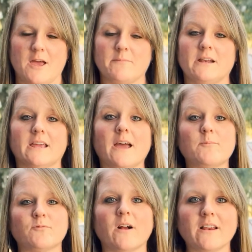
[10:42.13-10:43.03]
but it
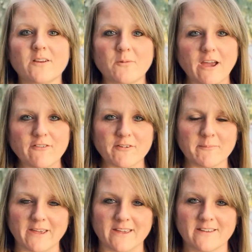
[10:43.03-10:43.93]
kept running away from
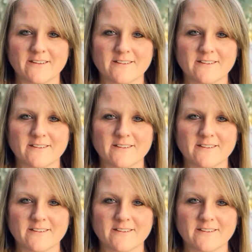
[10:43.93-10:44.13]
me